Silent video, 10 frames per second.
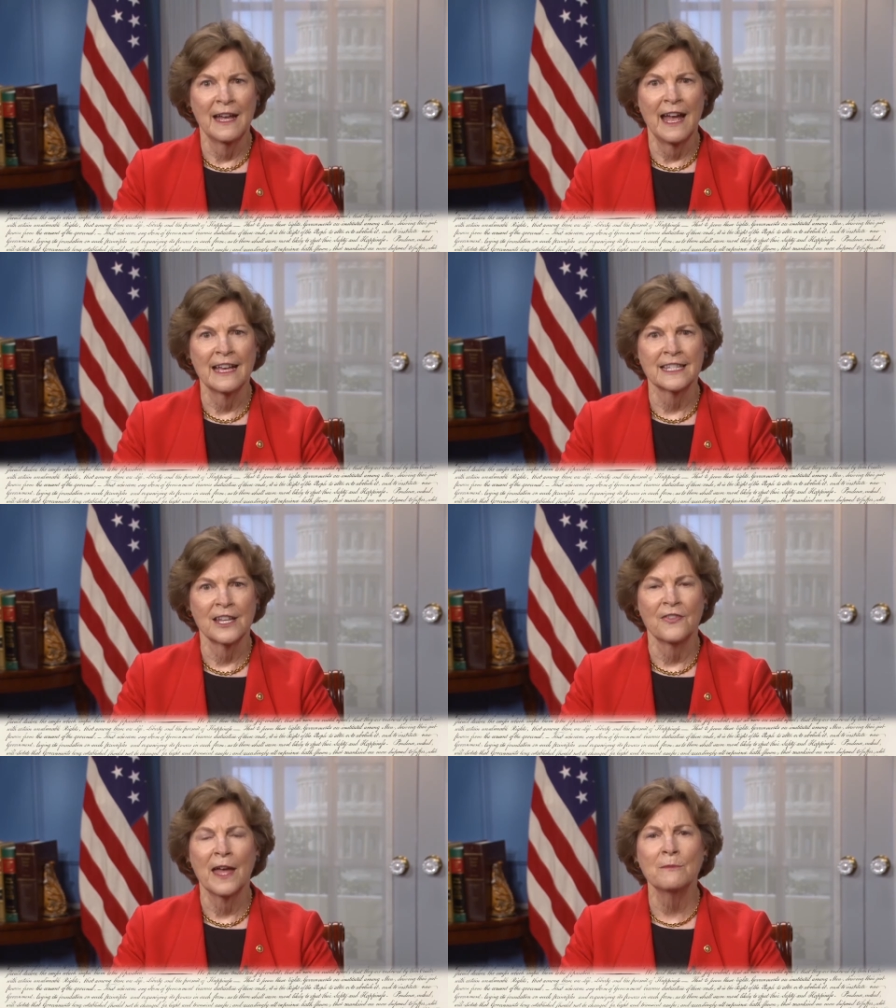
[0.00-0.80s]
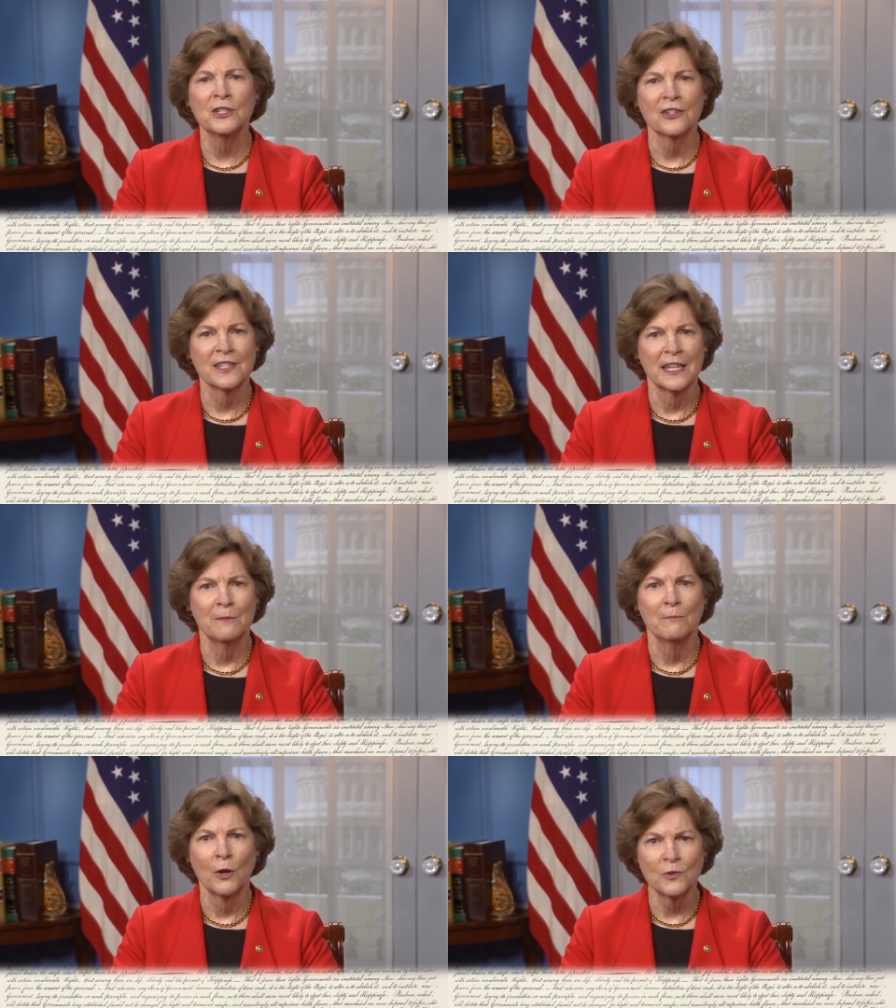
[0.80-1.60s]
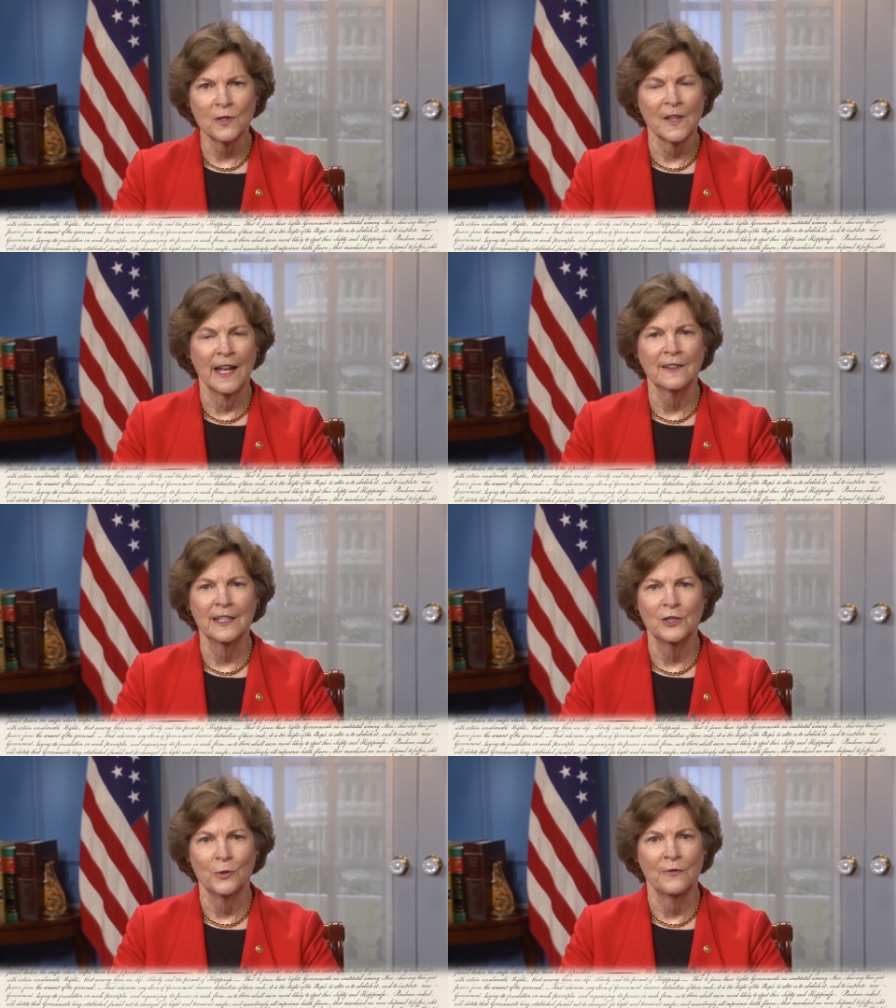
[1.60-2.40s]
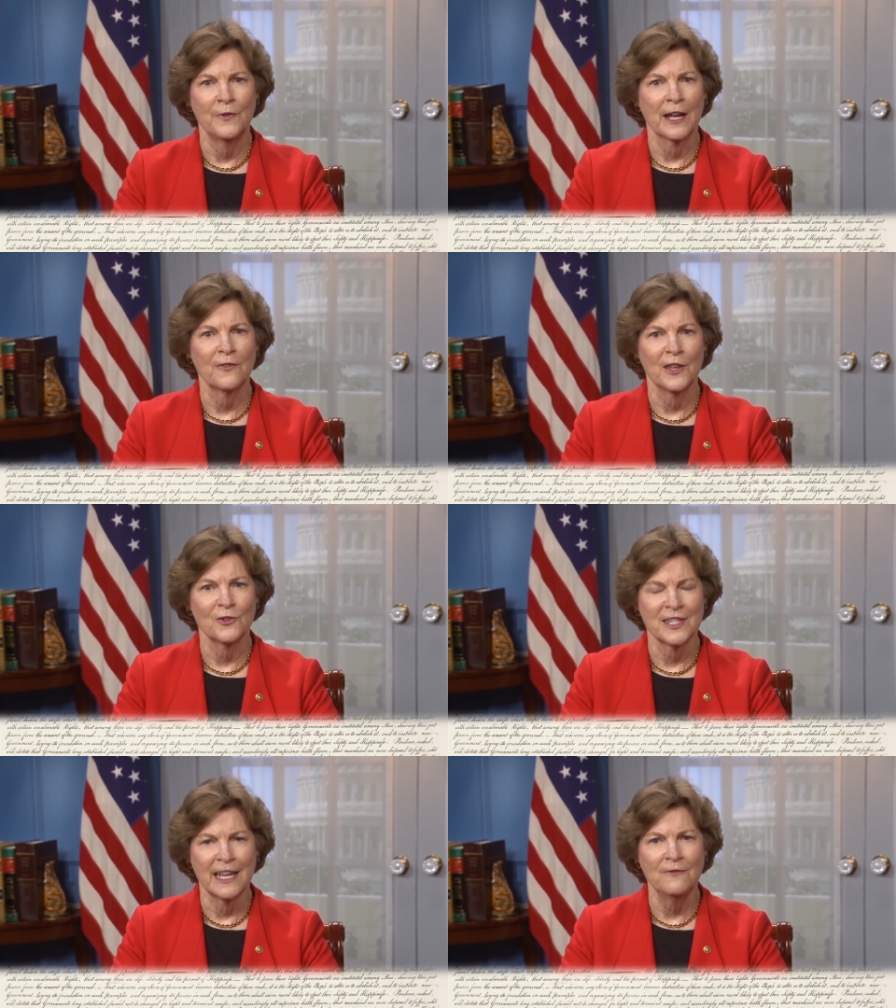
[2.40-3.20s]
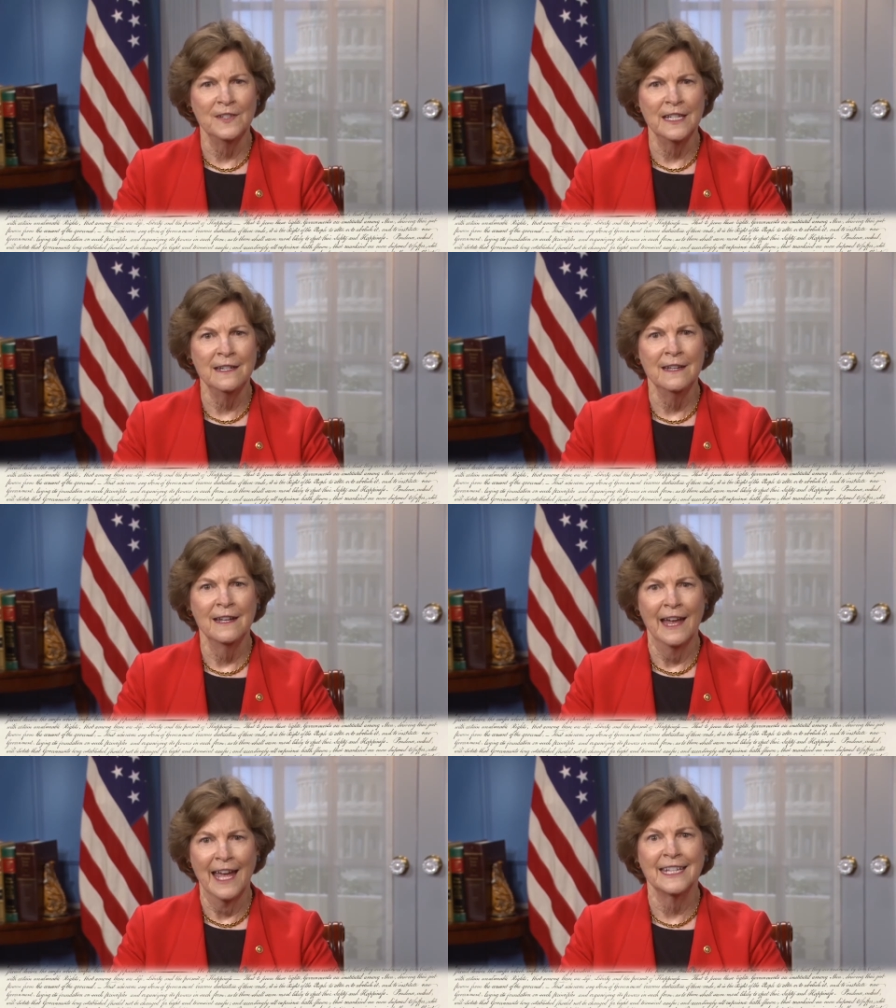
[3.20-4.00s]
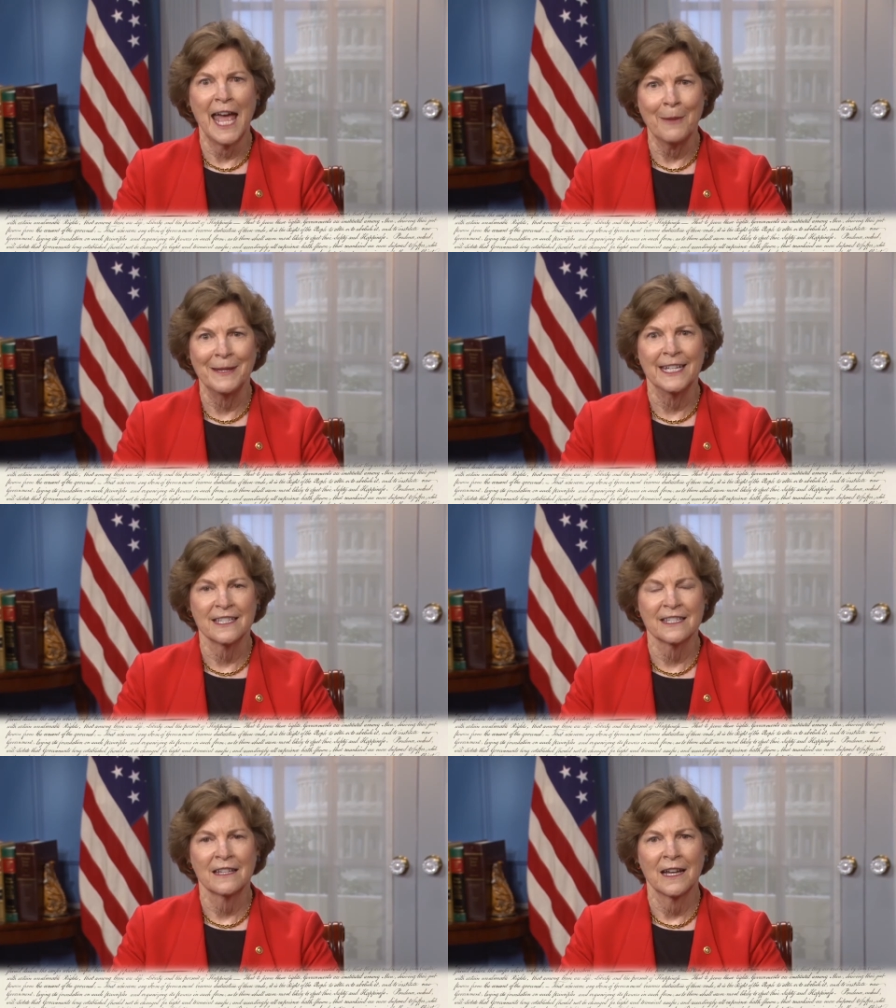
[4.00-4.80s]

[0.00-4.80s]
as to them shall seem most likely to affect their safety and happiness.